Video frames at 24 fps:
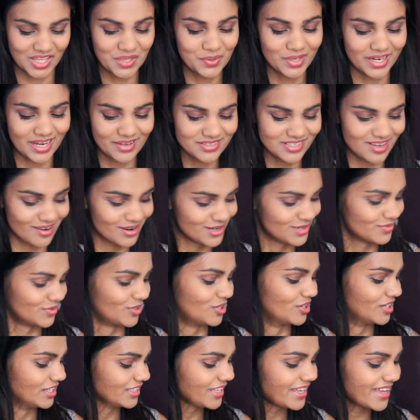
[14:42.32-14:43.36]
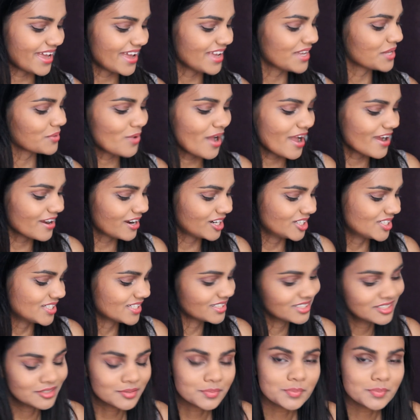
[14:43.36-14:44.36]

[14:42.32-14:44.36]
What I was going for. Yay, it worked!